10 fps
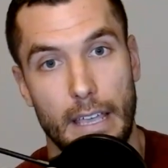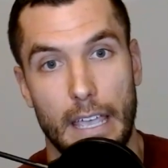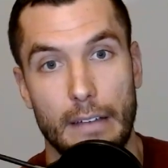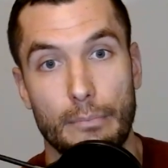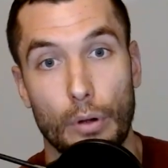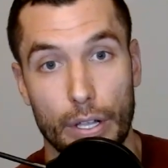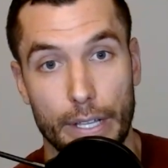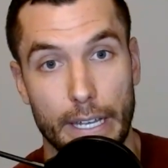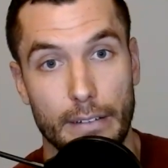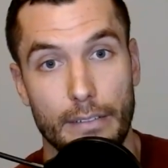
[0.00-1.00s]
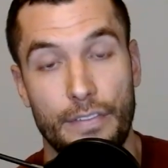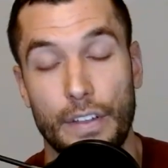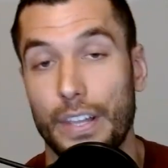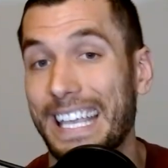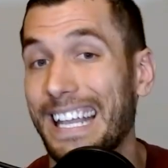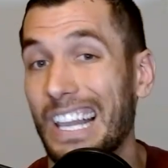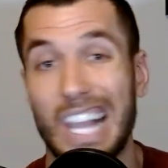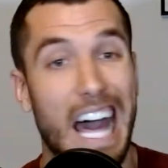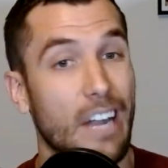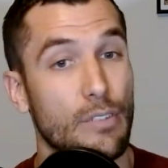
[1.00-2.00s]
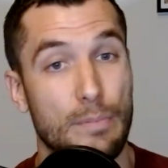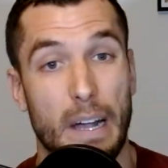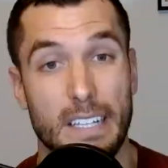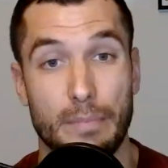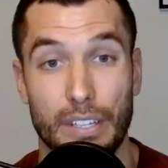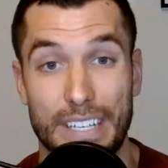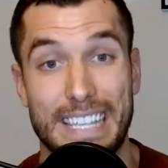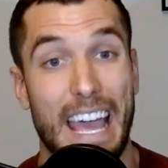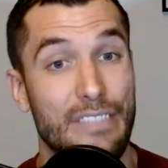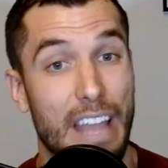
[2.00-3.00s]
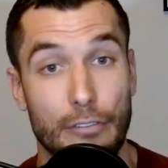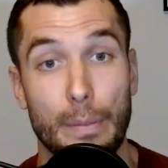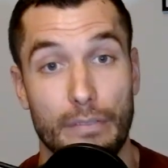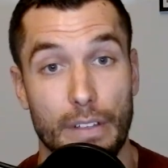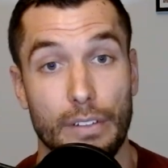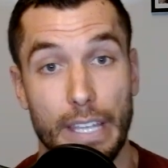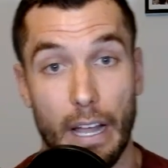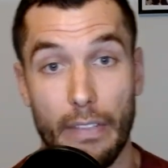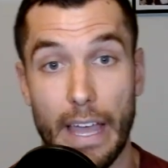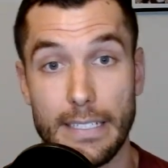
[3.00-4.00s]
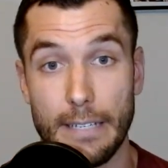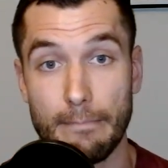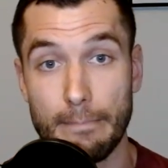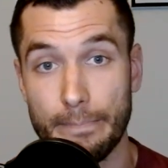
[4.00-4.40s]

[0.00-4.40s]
in Brooklyn, filling in a lot of responsibilities that have never been filled in on that team.